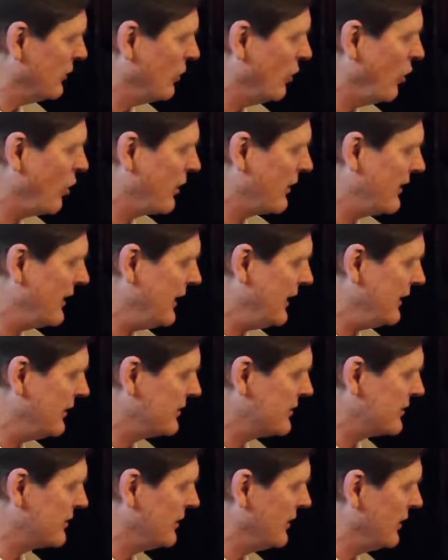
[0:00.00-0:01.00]
or
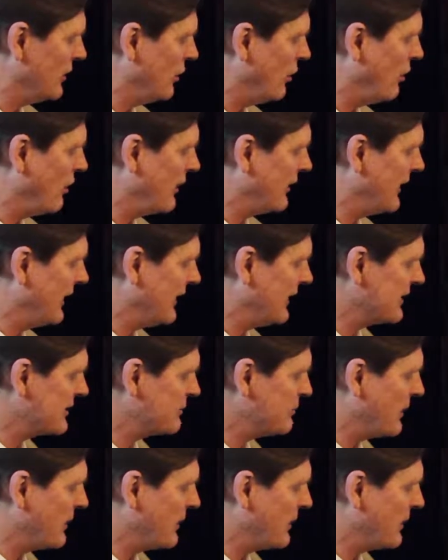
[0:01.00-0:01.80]
this or this,